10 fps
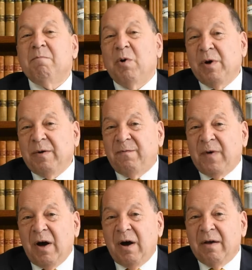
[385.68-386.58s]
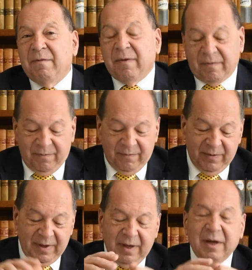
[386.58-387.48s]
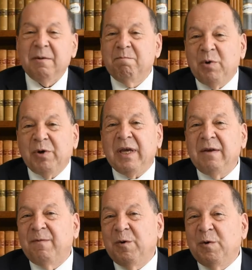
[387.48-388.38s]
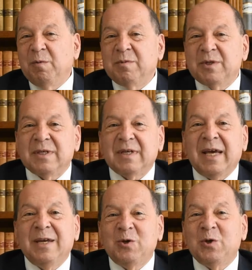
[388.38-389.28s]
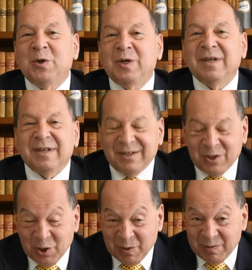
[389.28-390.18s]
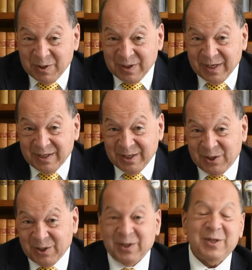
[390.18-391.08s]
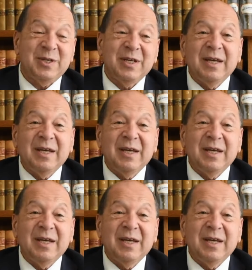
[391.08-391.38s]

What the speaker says: Point 5, booking forms and terms and conditions.